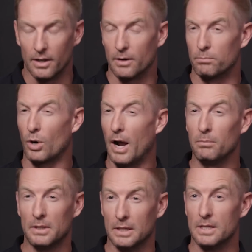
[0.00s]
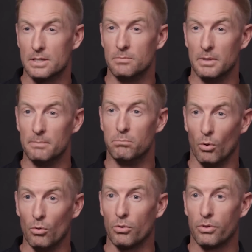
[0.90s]
there probably needs to be
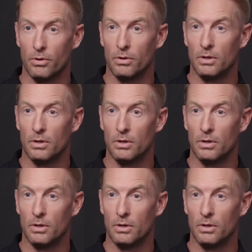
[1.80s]
both.